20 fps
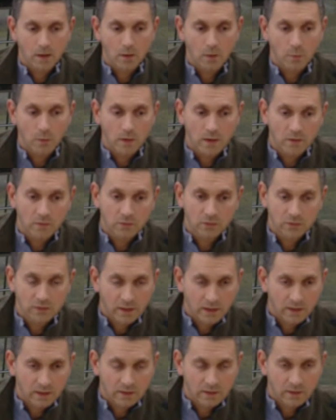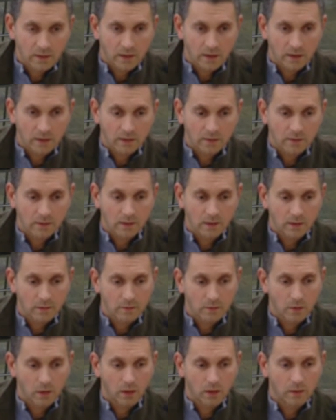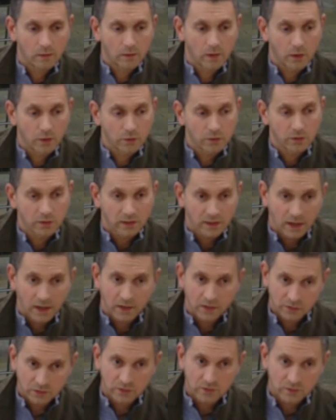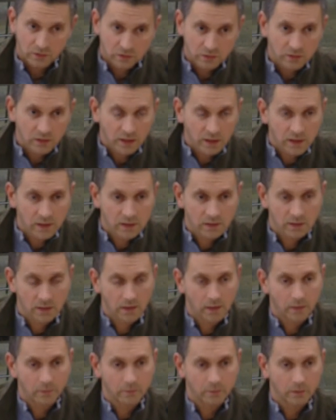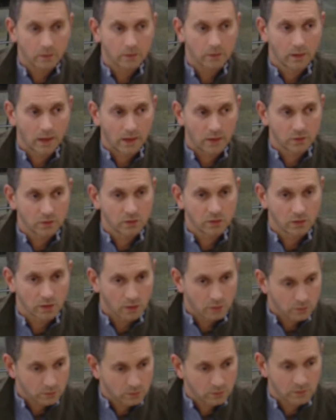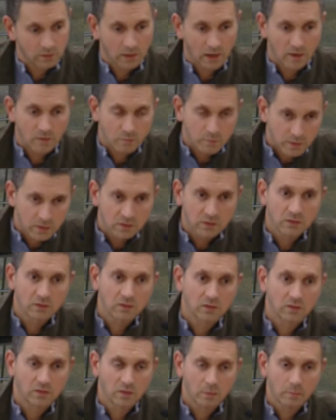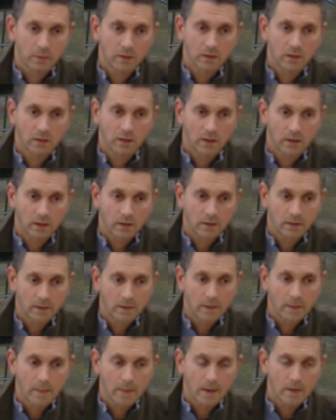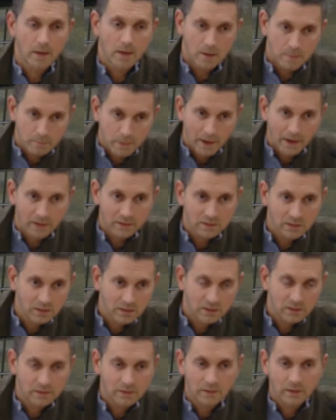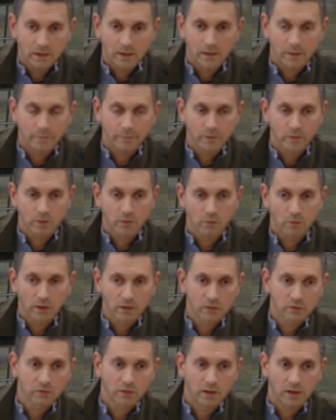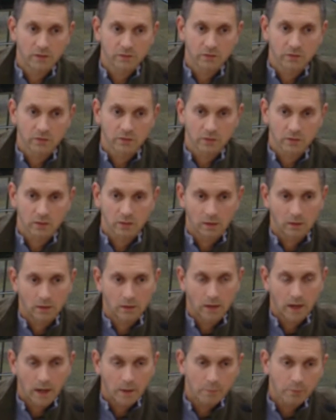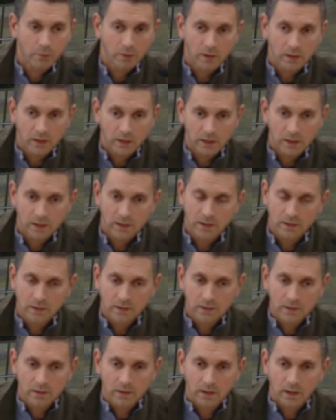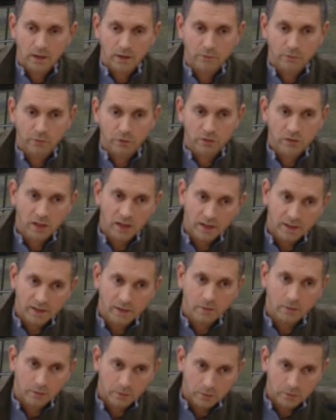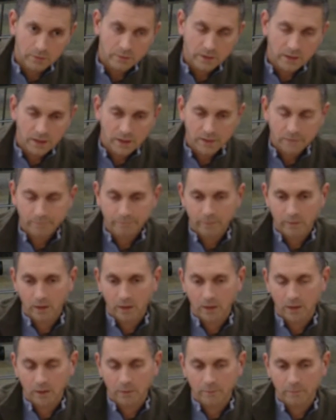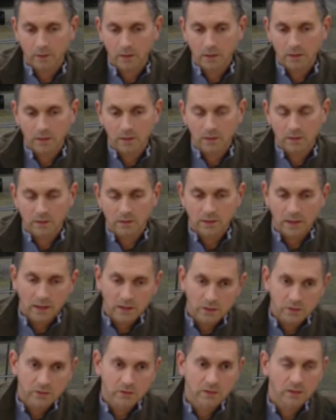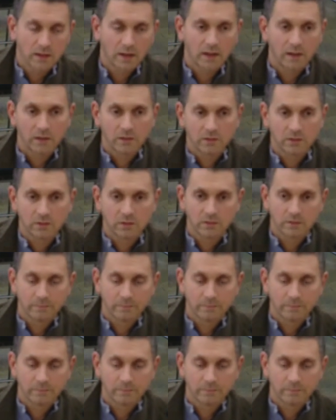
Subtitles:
We have sent, under the guidance of the state, as you know, a lot of businesses have been impacted. Restaurants are operating for takeout only. Nail salons,